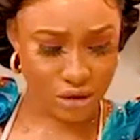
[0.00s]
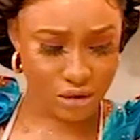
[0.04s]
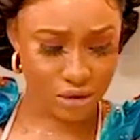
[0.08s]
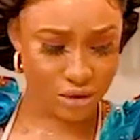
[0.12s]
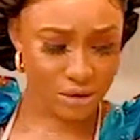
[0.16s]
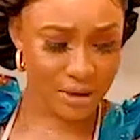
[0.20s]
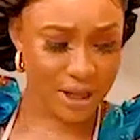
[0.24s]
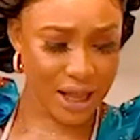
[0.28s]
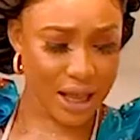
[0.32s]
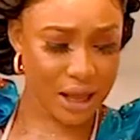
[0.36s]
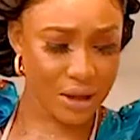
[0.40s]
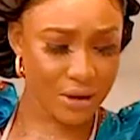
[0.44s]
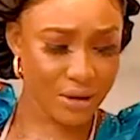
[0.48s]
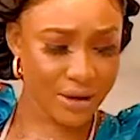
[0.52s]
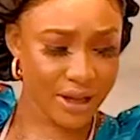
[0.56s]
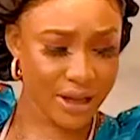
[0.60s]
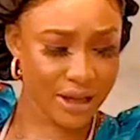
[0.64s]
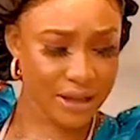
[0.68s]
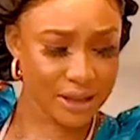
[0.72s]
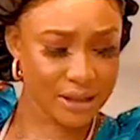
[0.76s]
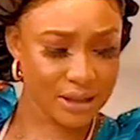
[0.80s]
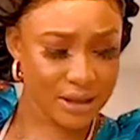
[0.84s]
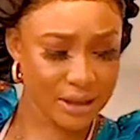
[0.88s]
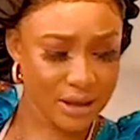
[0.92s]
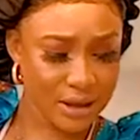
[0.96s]
do now
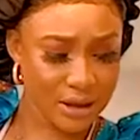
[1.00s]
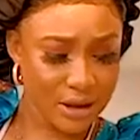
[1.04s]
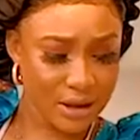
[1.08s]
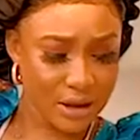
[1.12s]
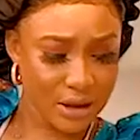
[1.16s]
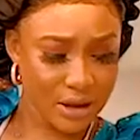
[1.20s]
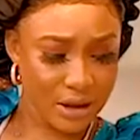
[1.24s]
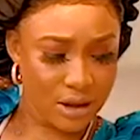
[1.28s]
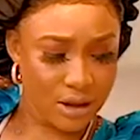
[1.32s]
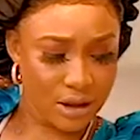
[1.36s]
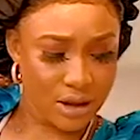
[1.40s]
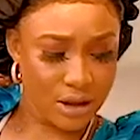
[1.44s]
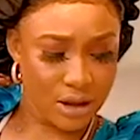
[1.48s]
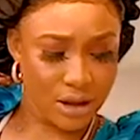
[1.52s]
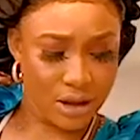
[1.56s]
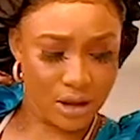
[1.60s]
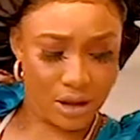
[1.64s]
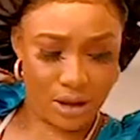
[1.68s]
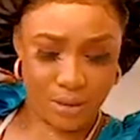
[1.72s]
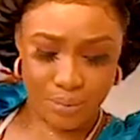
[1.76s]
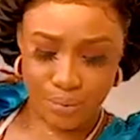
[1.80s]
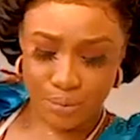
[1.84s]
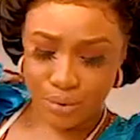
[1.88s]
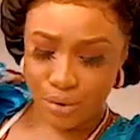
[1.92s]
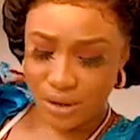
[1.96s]
is
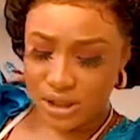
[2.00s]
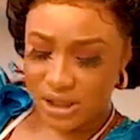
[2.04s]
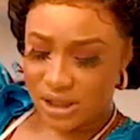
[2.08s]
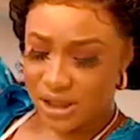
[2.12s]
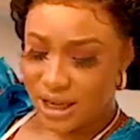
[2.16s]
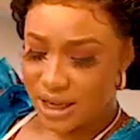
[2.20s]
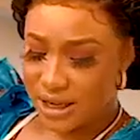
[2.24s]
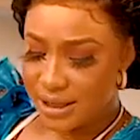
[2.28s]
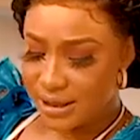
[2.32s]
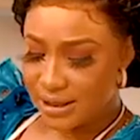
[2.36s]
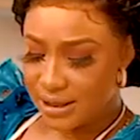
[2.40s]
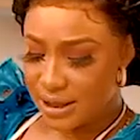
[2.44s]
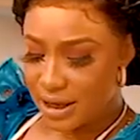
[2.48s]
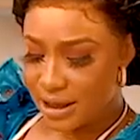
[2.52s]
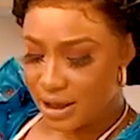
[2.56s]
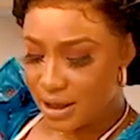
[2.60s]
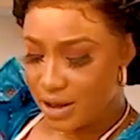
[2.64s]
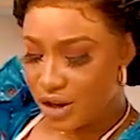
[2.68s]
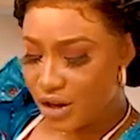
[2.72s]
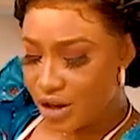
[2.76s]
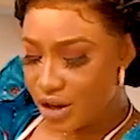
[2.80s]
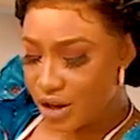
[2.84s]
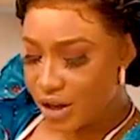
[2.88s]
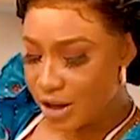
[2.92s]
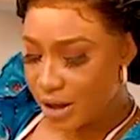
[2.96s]
put this in
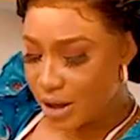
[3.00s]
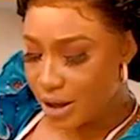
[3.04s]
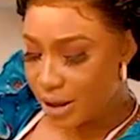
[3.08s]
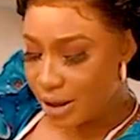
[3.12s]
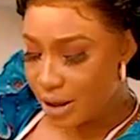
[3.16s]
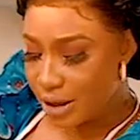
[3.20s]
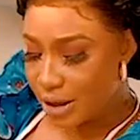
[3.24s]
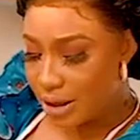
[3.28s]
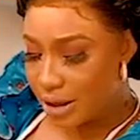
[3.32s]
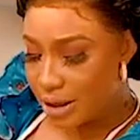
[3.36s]
here